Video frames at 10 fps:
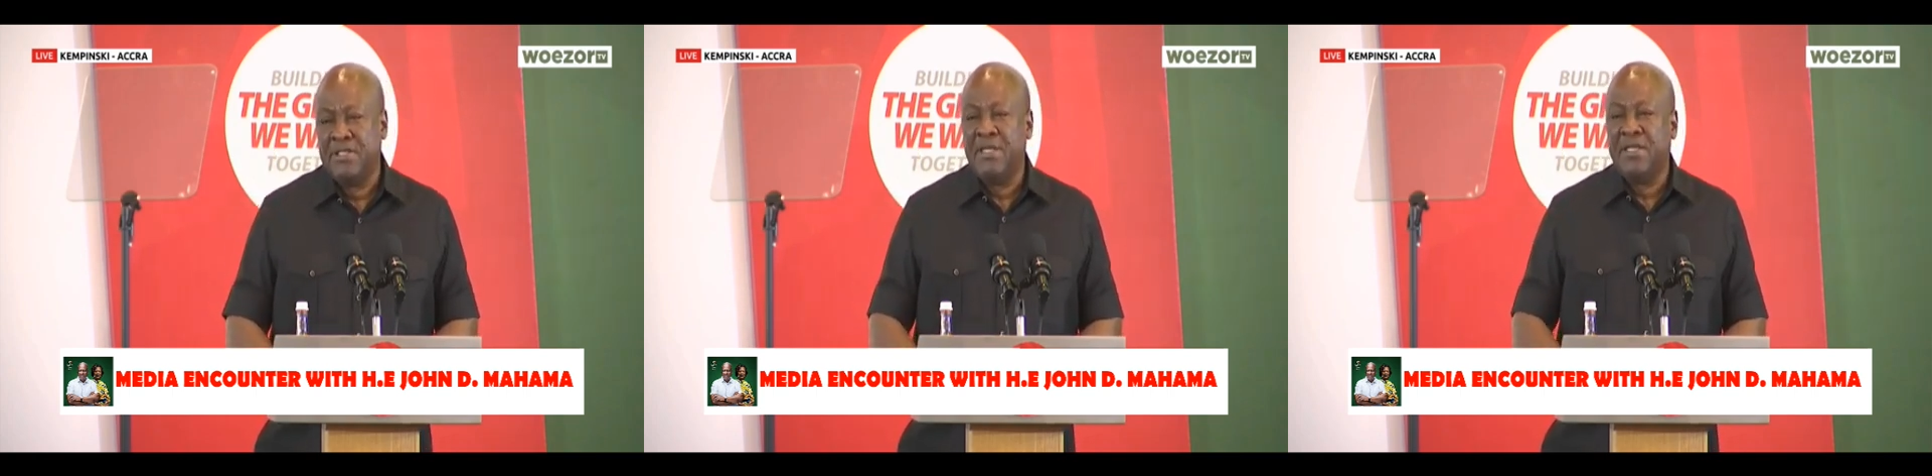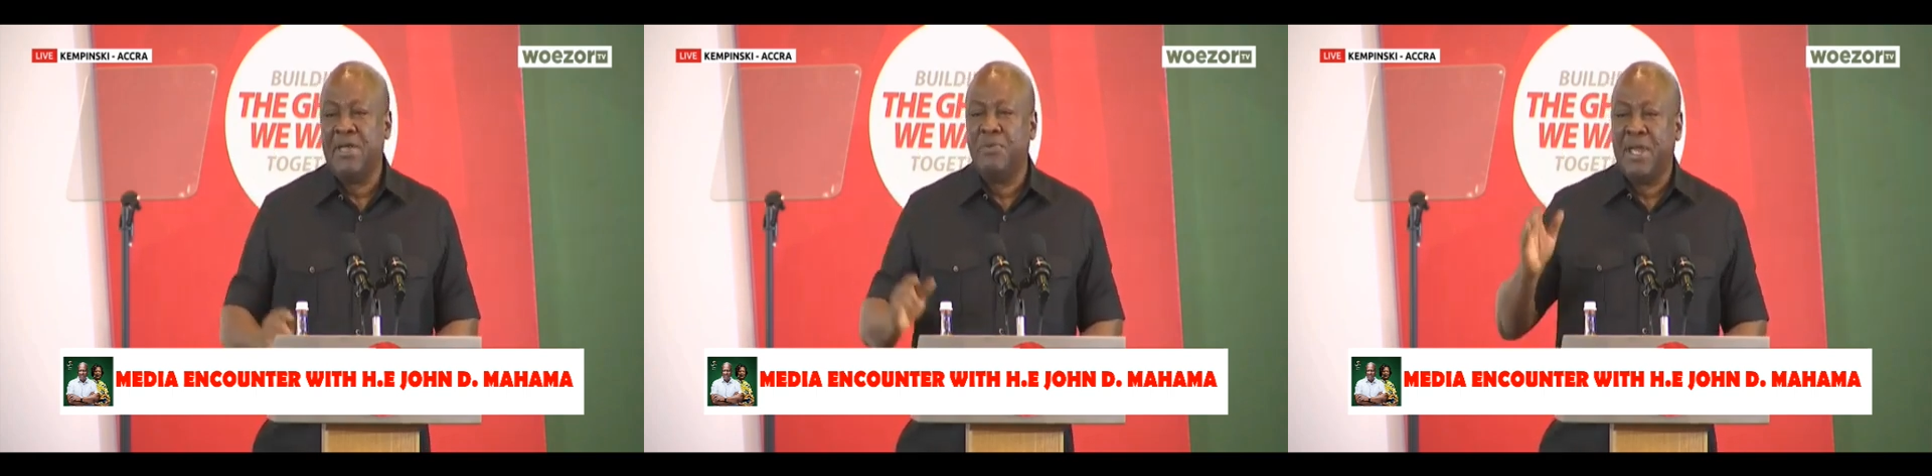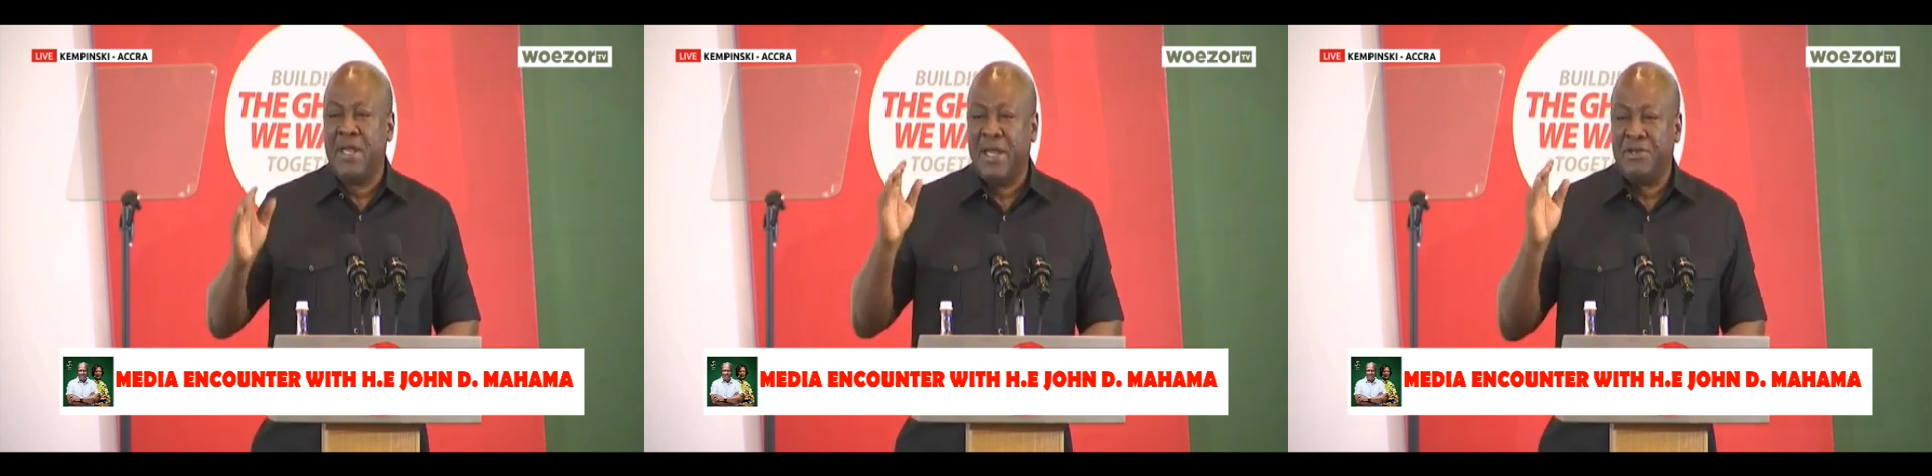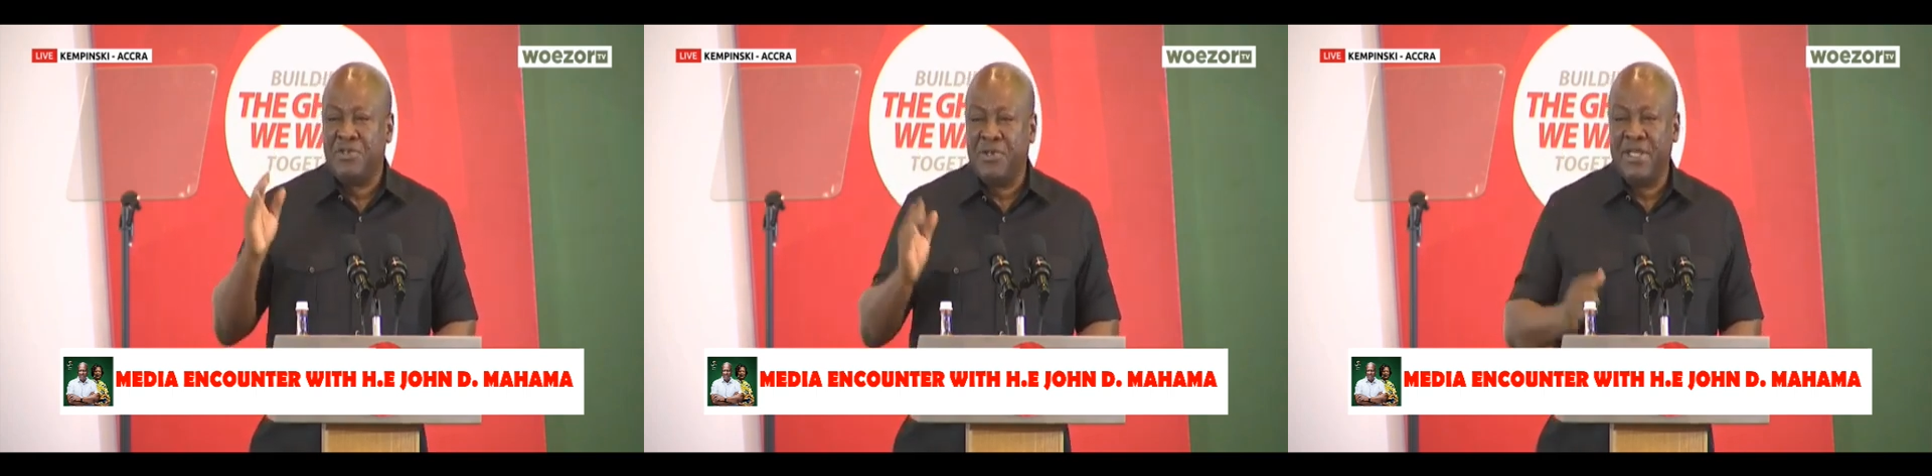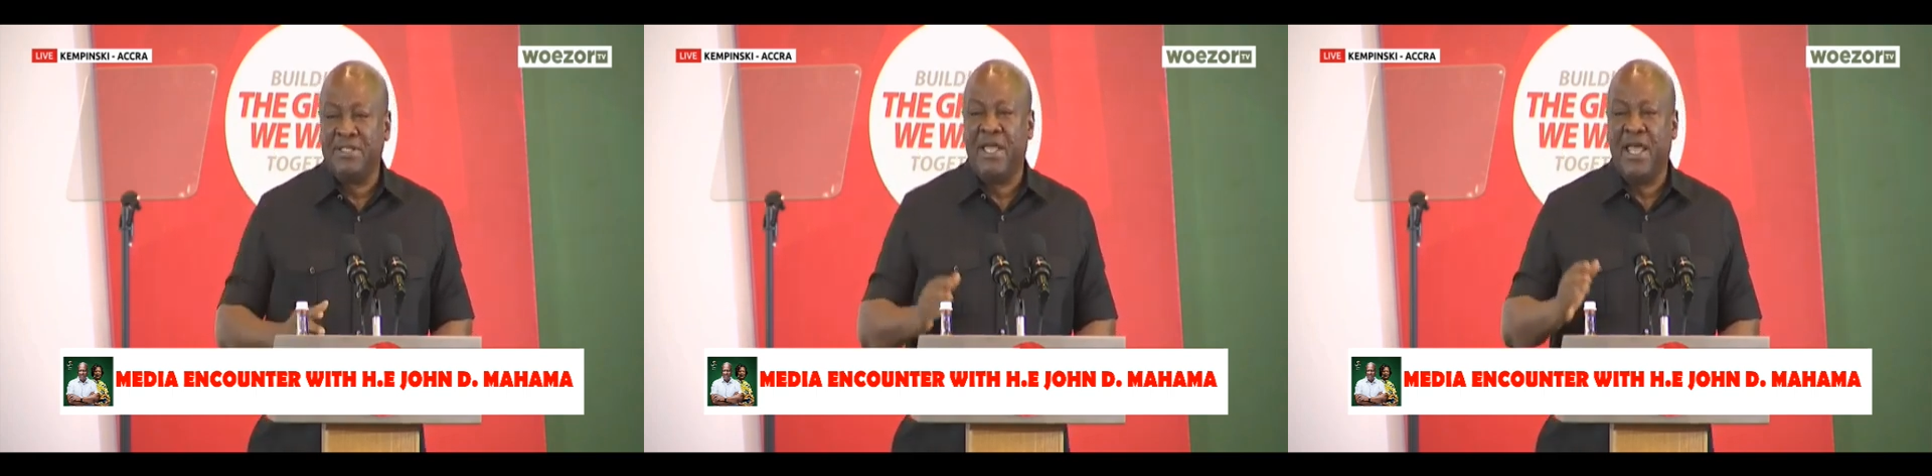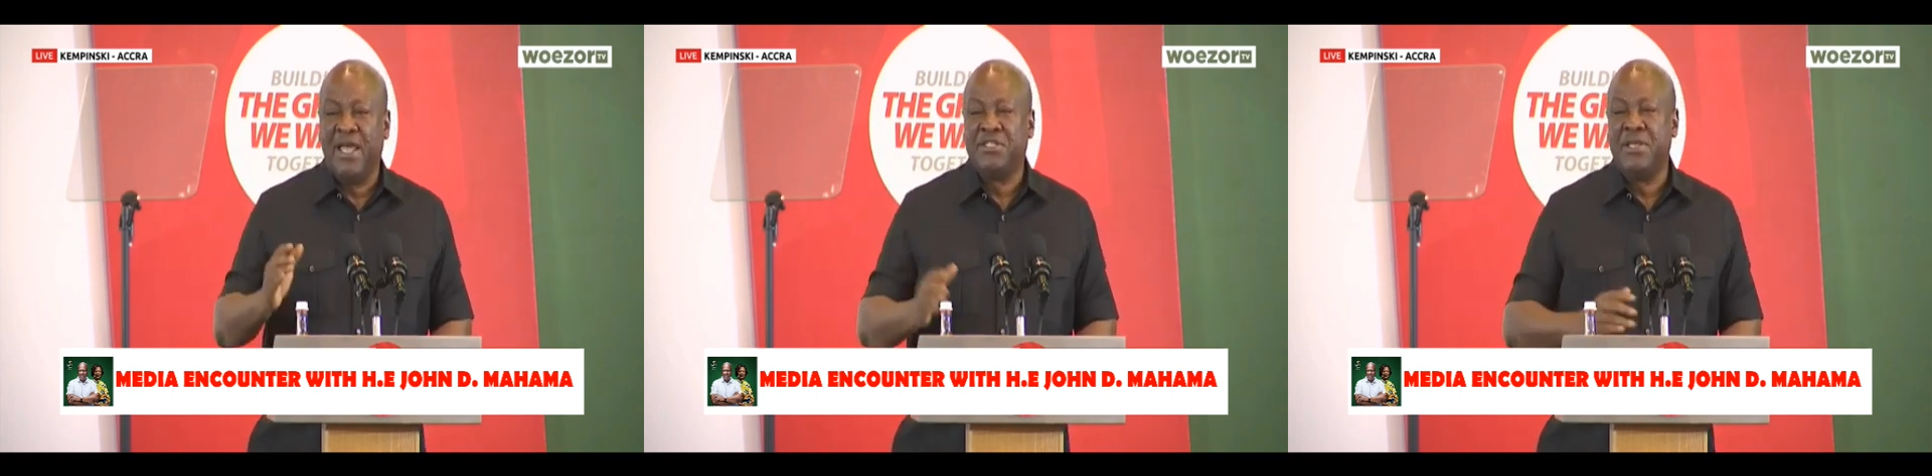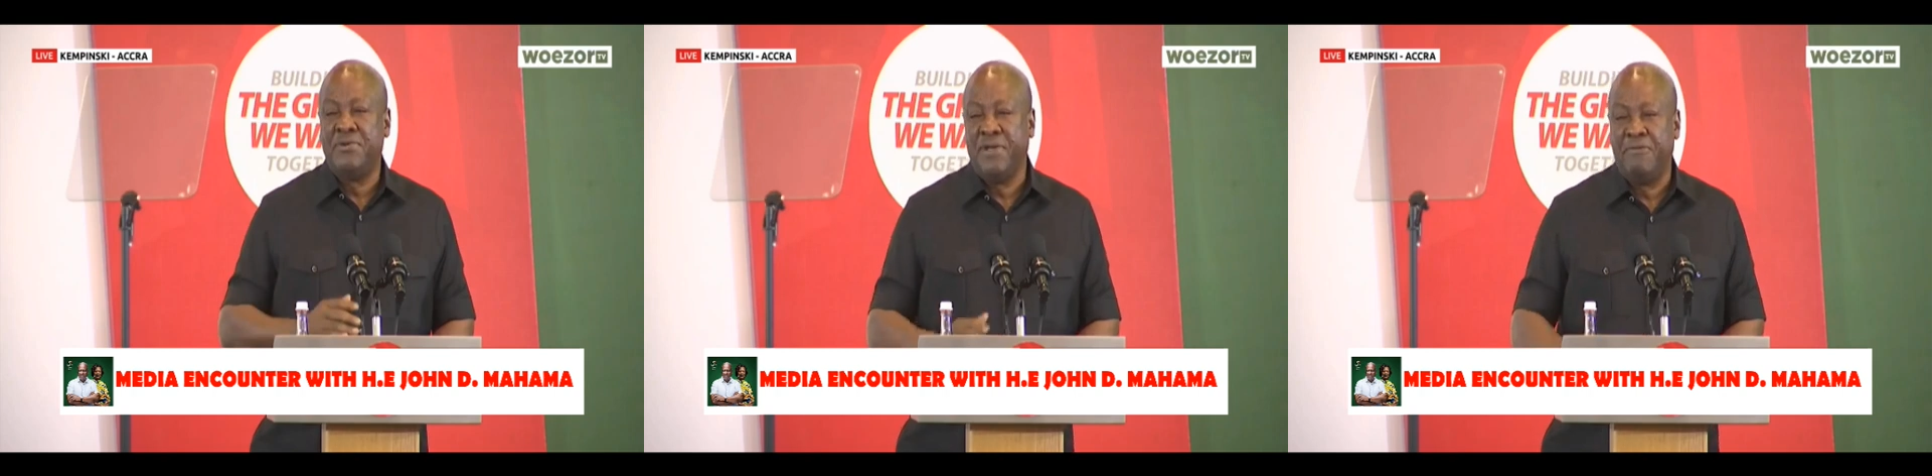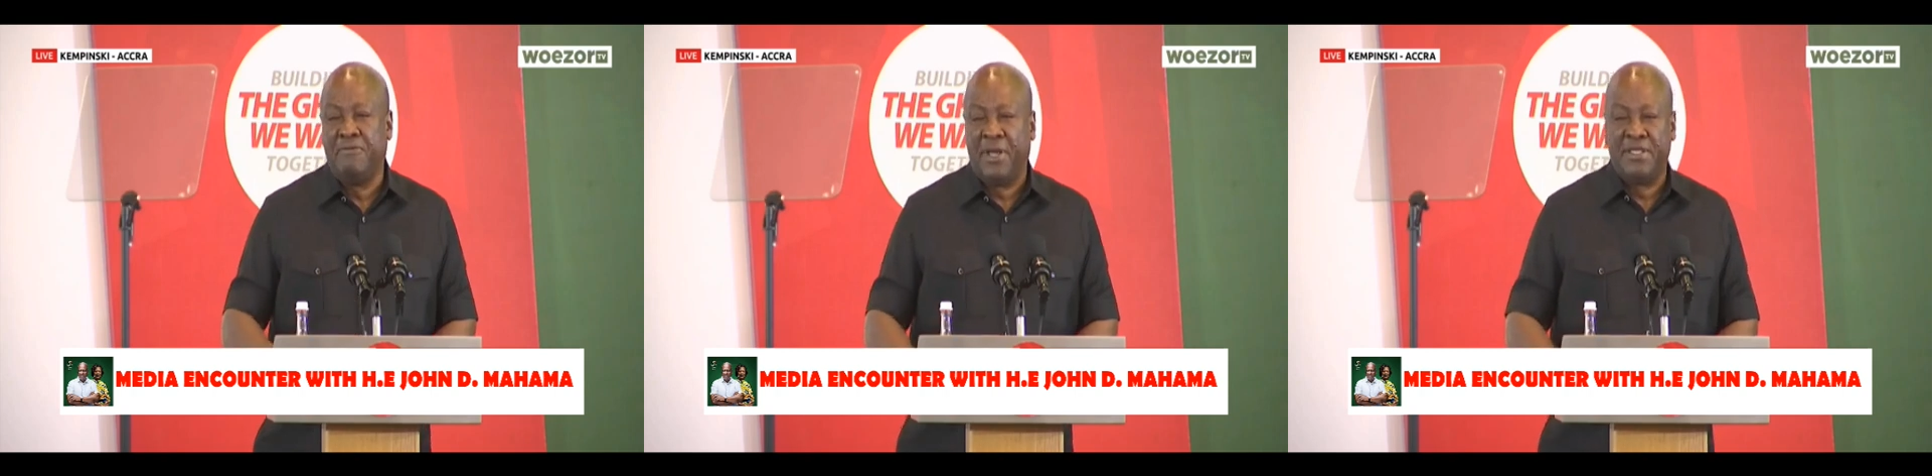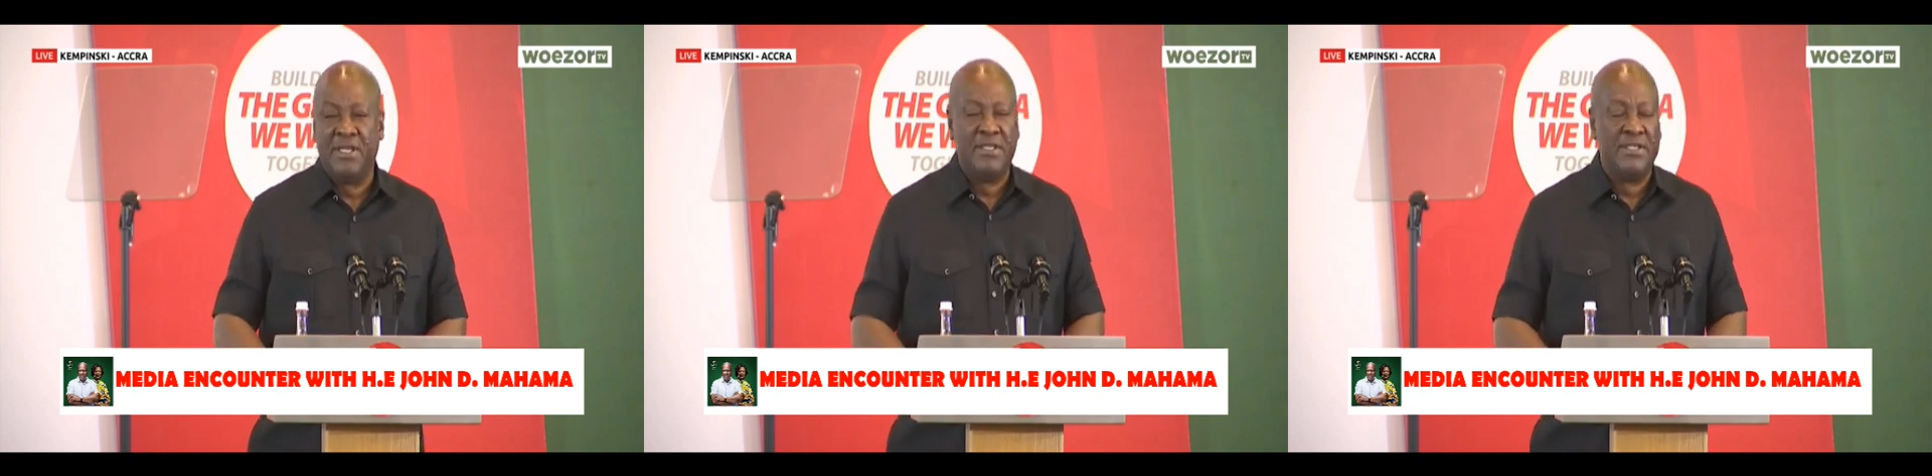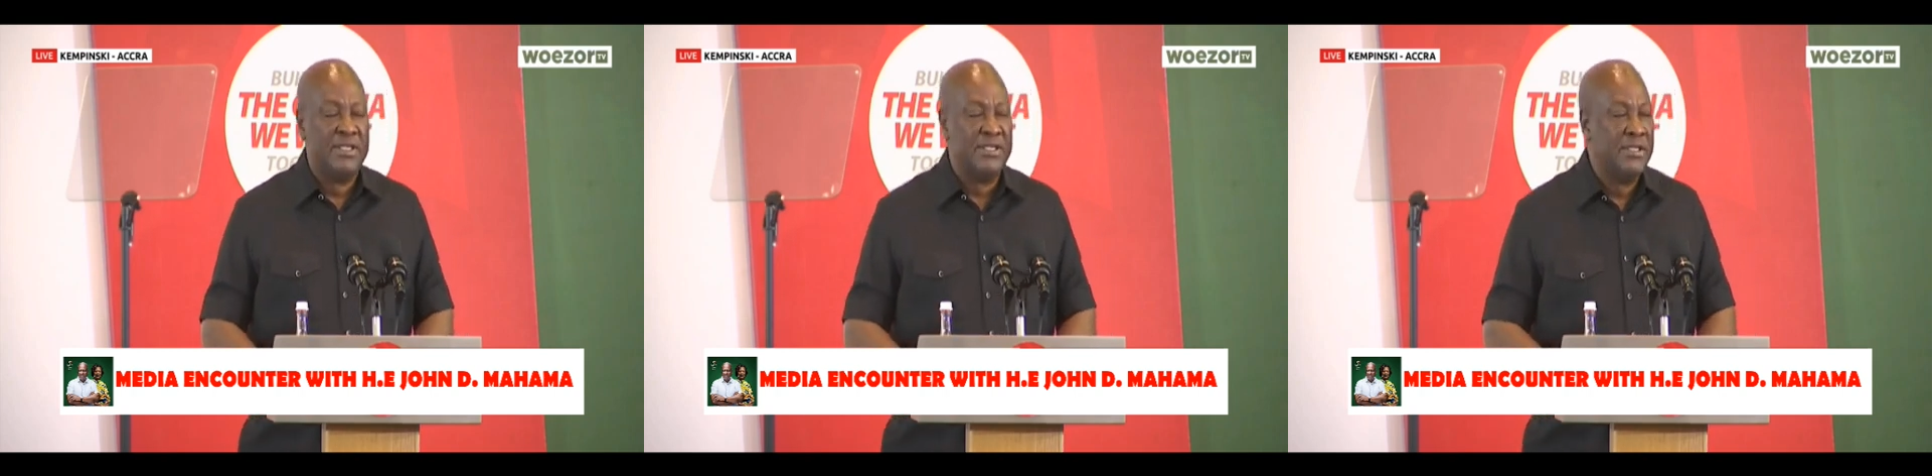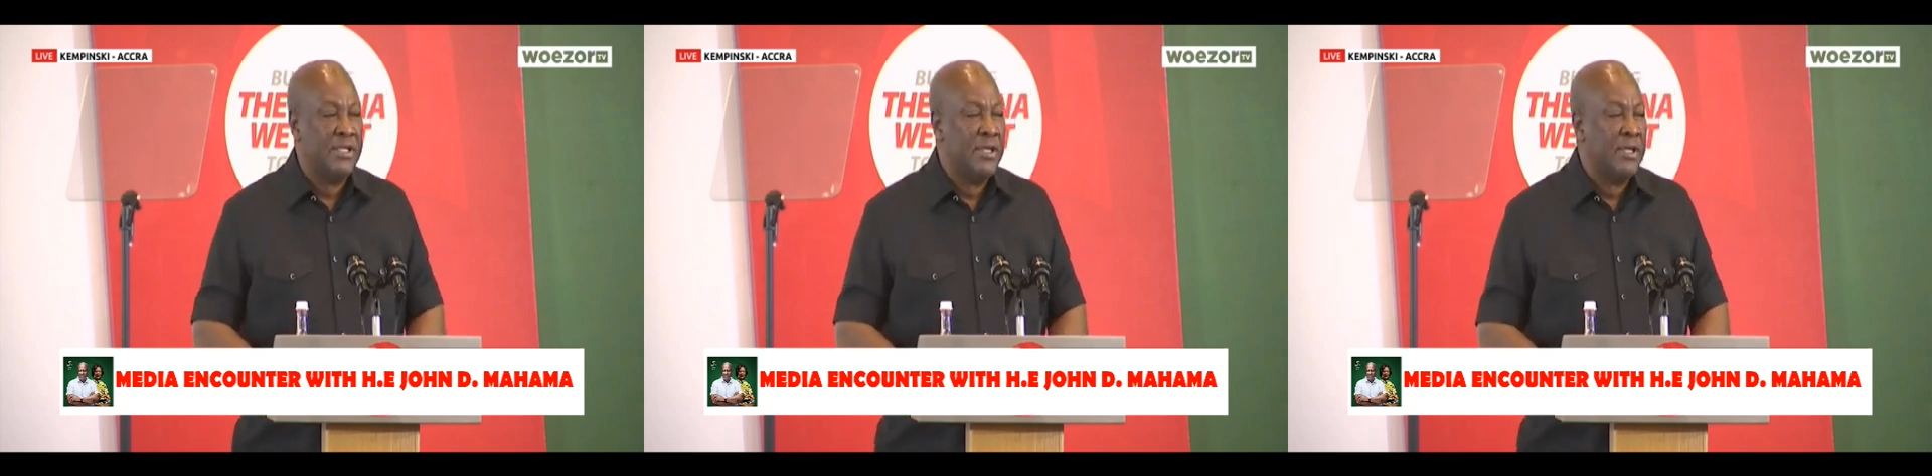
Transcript: such that we can address the exchange rate volatilities